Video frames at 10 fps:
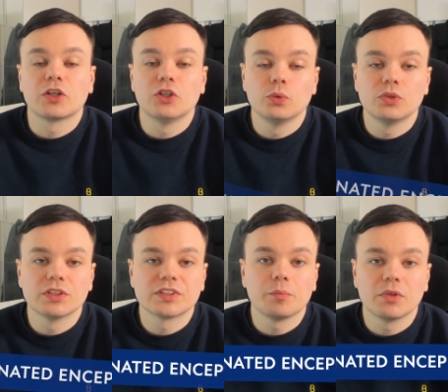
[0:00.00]
acute
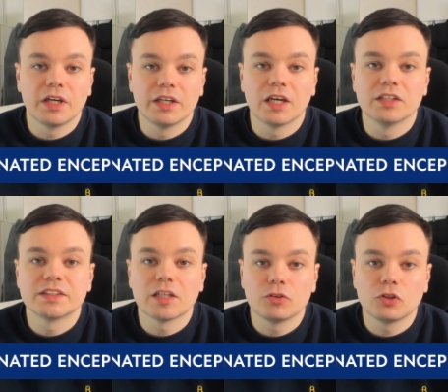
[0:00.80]
disseminated
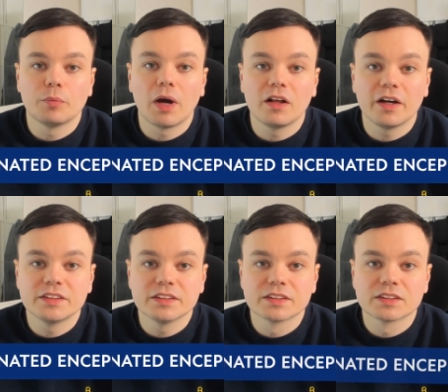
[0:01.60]

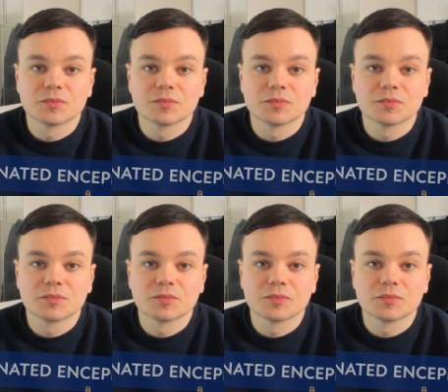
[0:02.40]
encephalomyelitis.